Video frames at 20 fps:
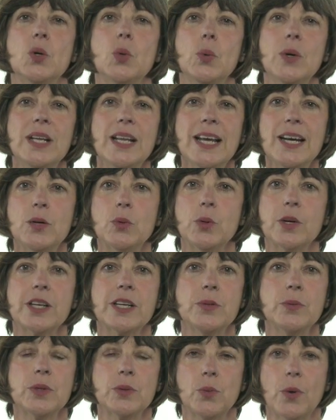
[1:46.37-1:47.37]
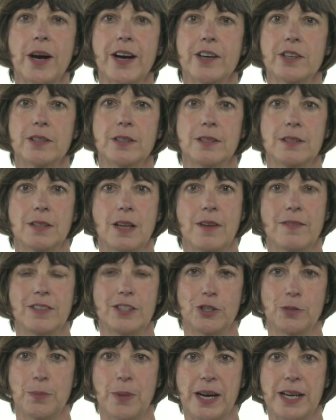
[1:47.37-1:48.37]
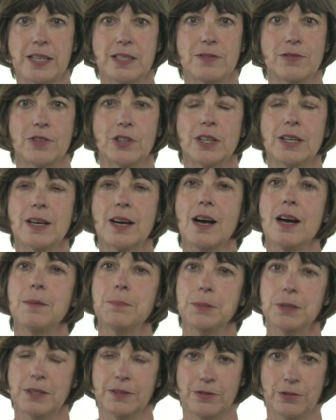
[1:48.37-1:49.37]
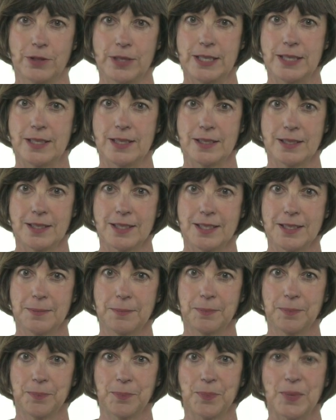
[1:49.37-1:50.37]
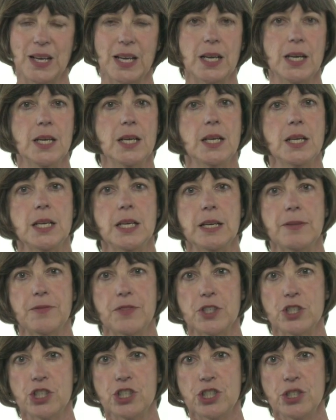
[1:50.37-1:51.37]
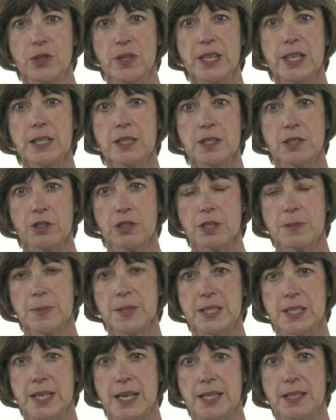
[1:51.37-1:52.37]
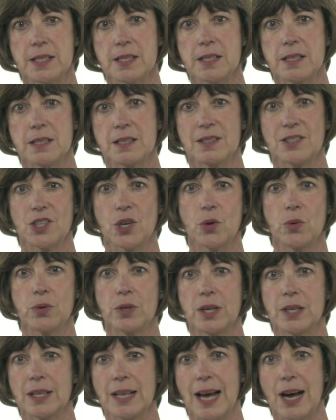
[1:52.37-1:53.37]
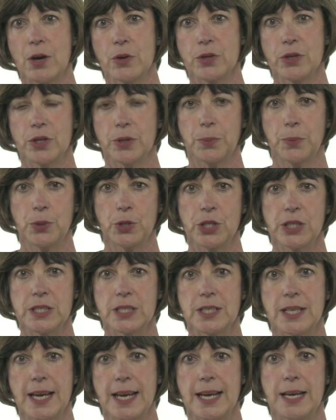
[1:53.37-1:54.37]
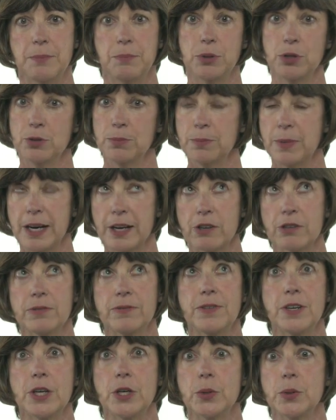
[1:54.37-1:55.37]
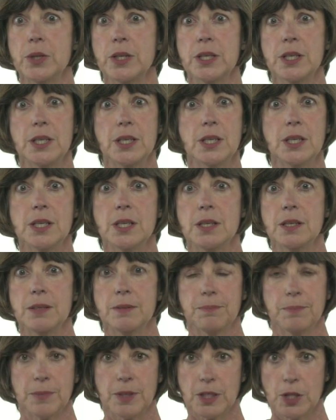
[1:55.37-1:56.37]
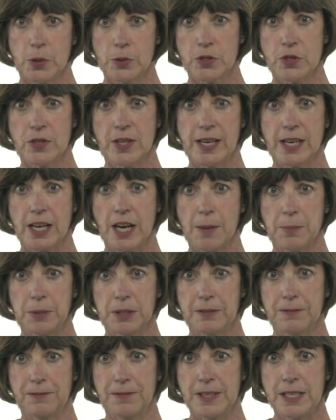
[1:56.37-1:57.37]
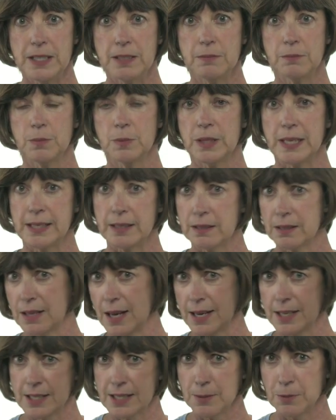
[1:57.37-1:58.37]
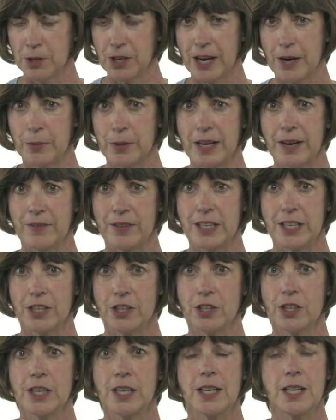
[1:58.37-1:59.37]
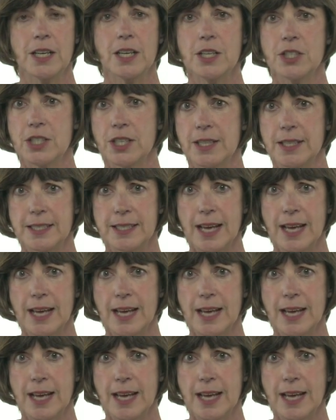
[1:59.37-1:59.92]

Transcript: We like working with wired lavalier mics for a couple of reasons. If the shooting circumstances don't allow you to put a boom microphone closer than a couple of feet, like kind of similar how we have it here, to the